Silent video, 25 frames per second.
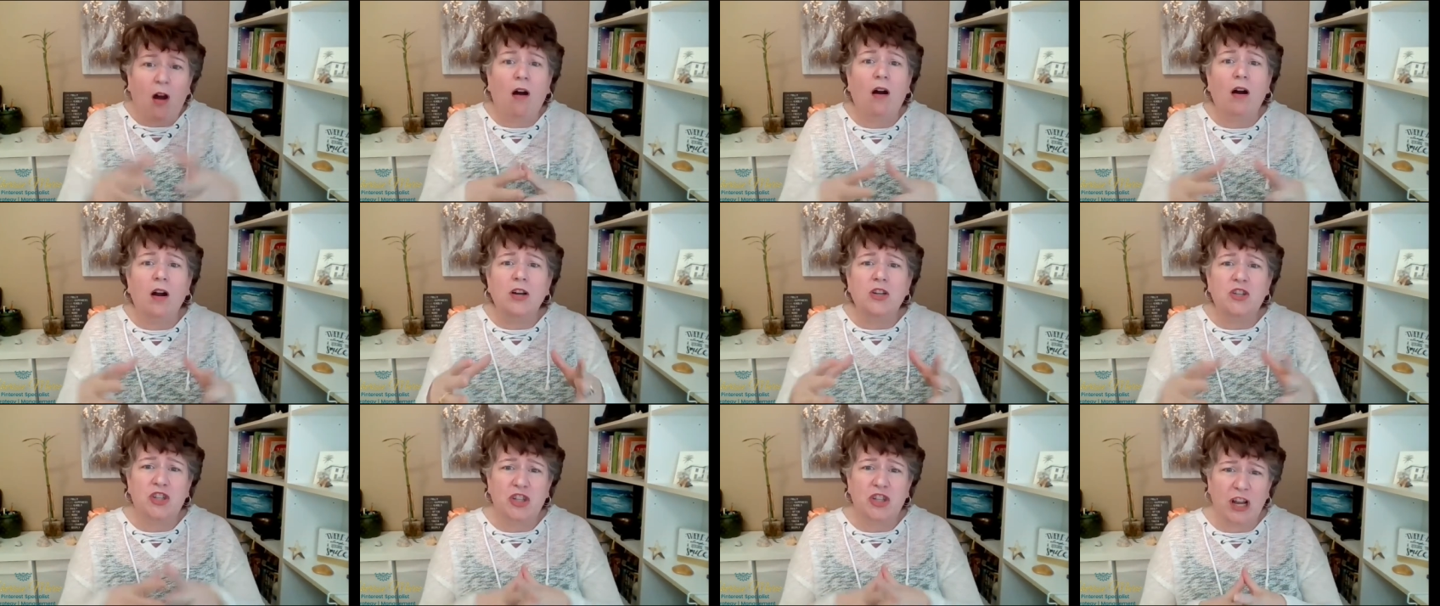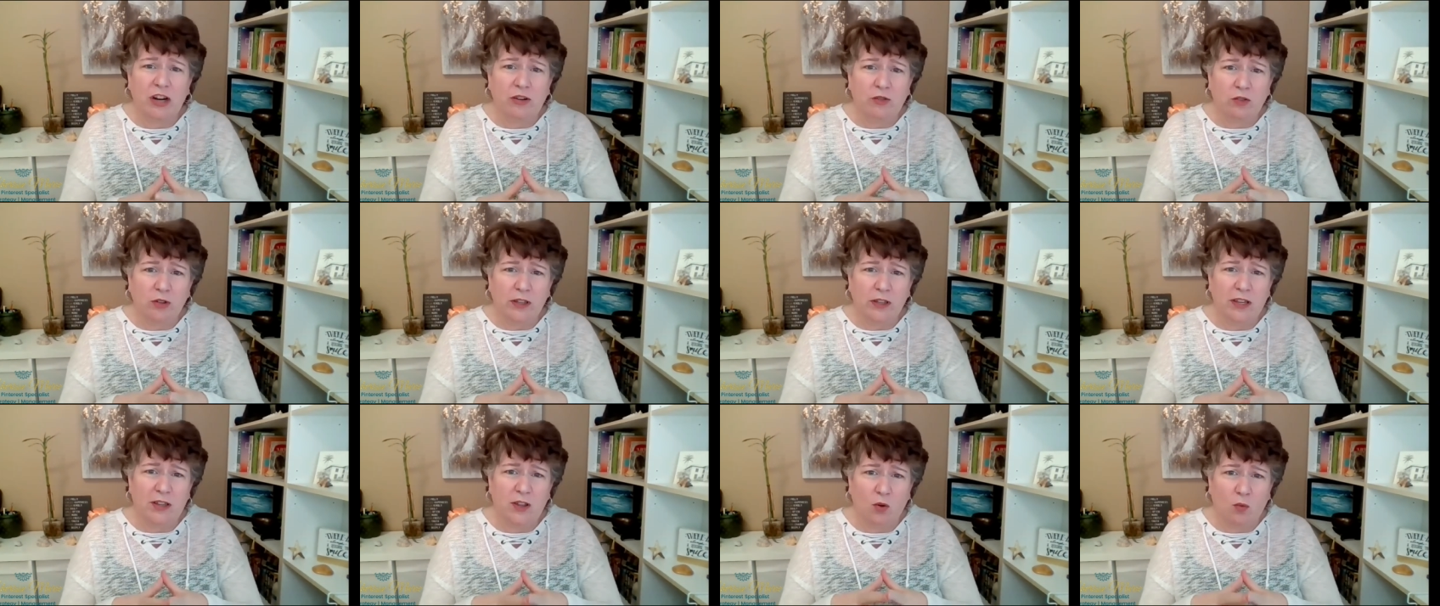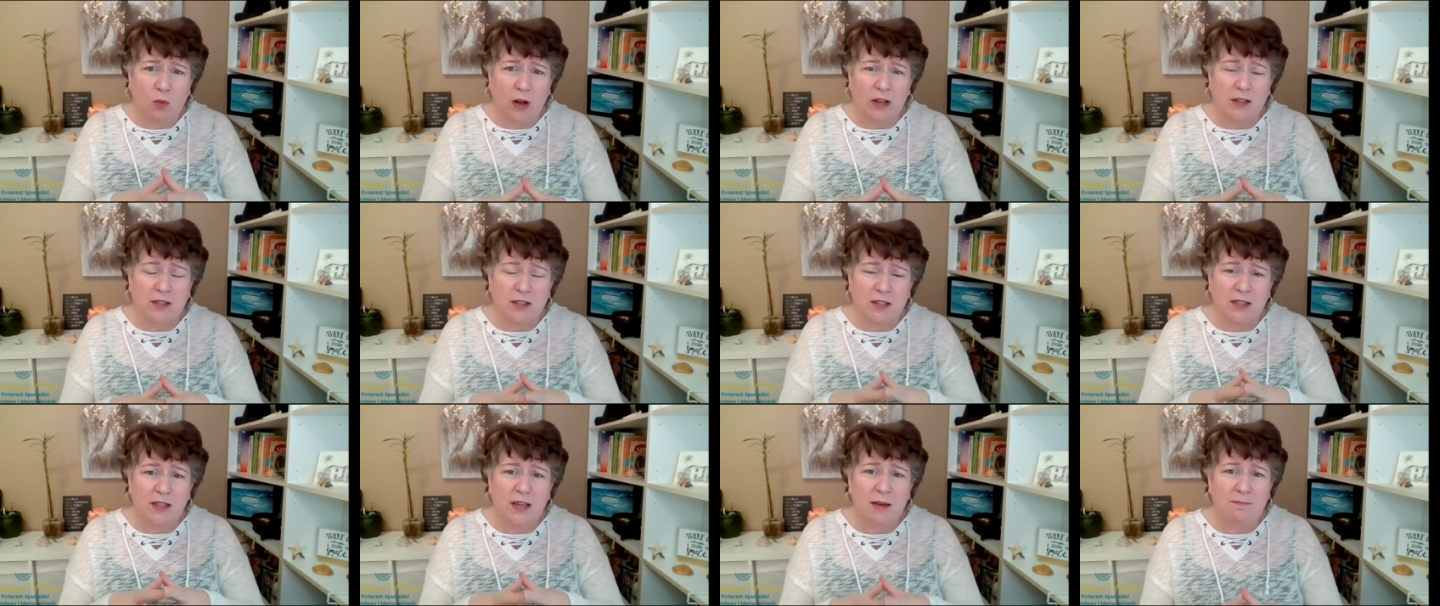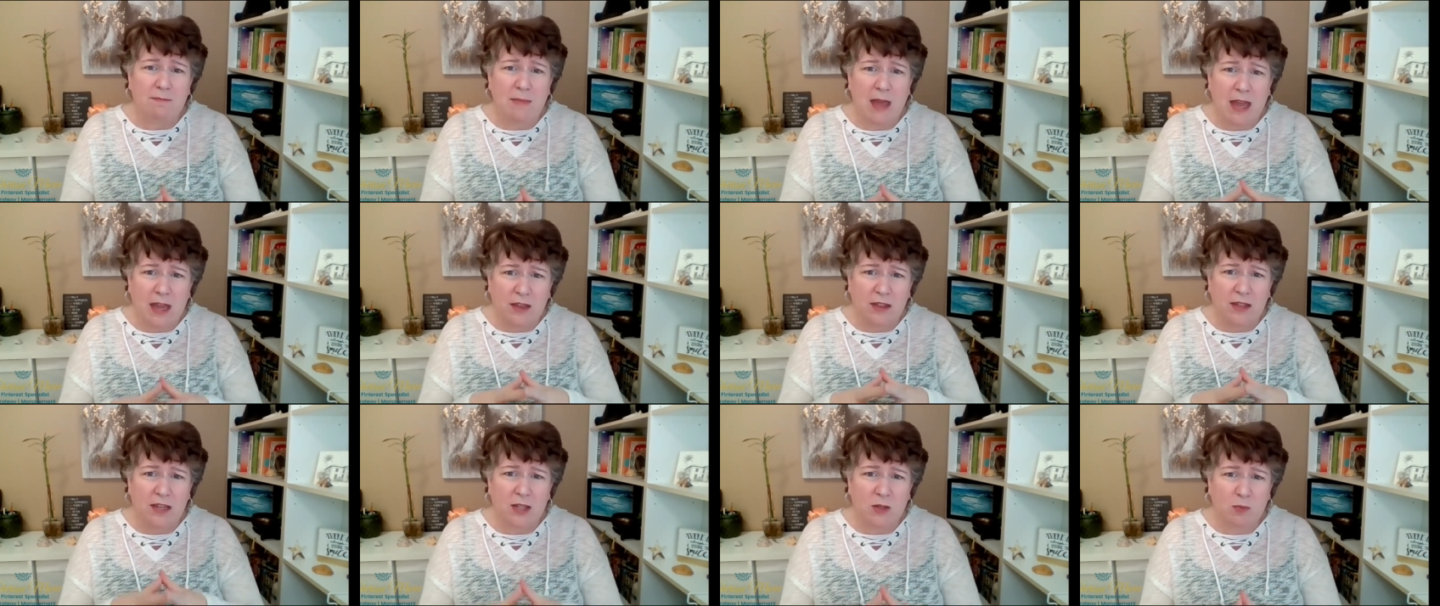are generally the ones that
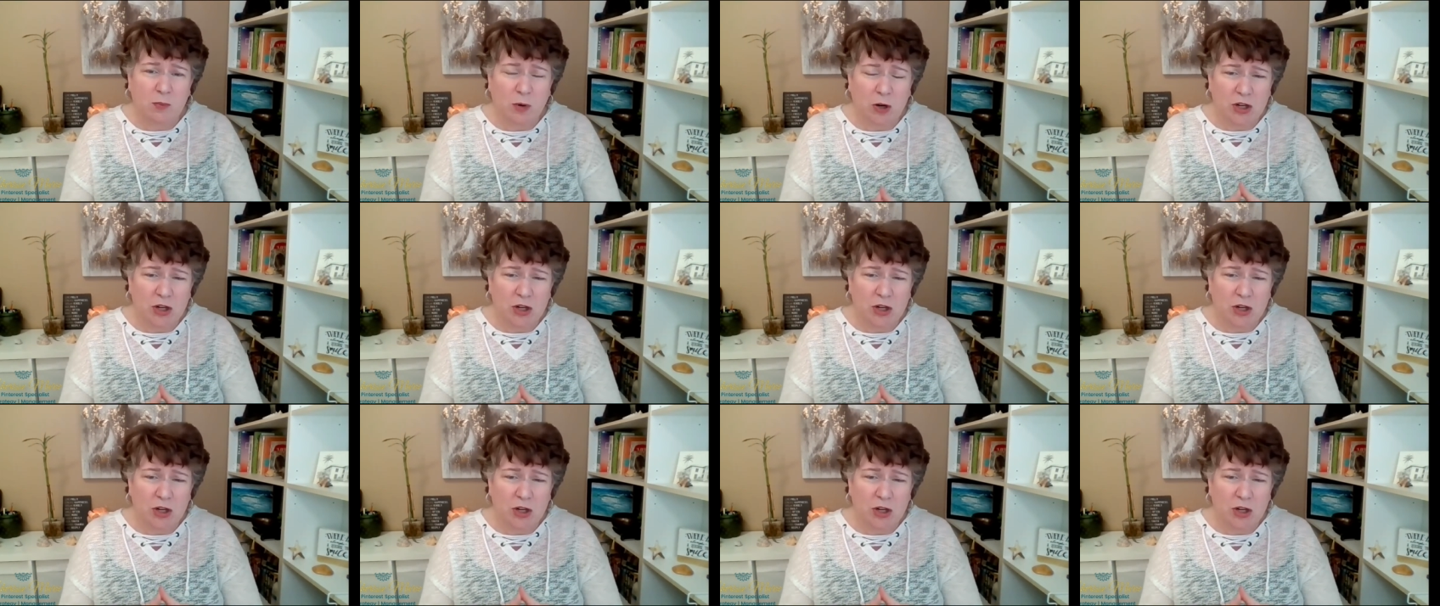make these